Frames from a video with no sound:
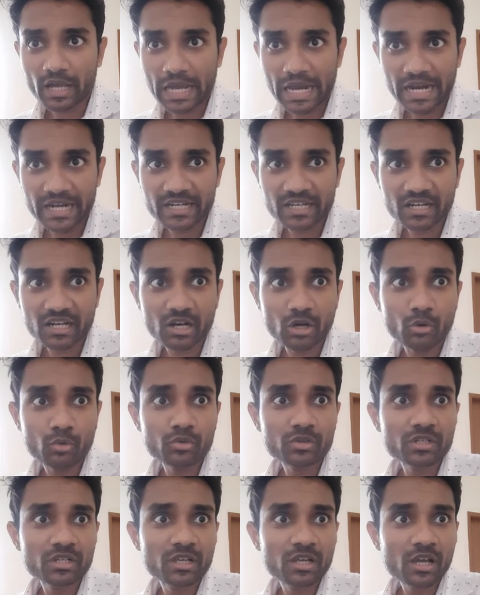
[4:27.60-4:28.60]
ad
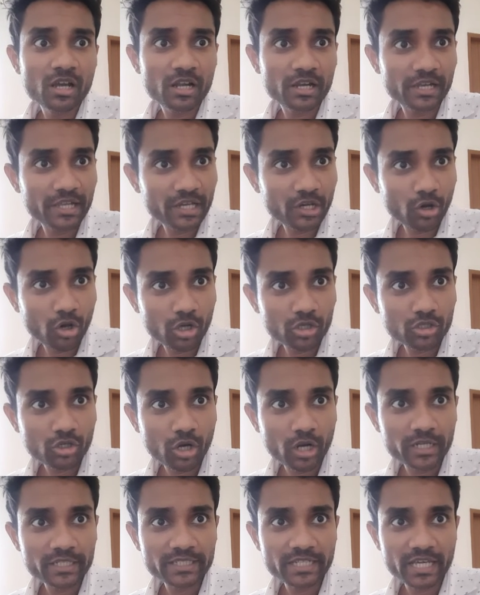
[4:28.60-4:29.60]
account, click on
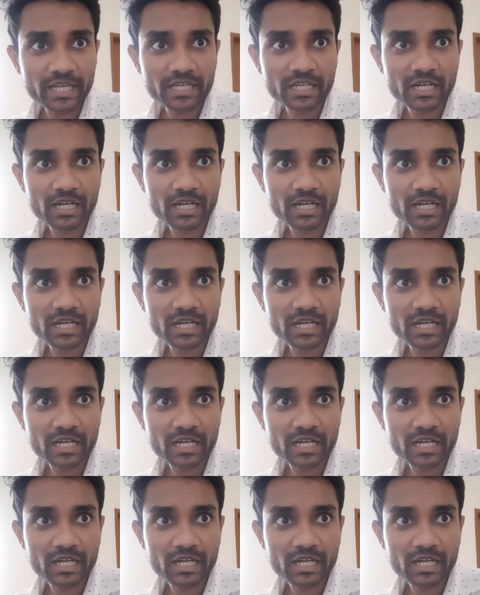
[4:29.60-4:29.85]
contact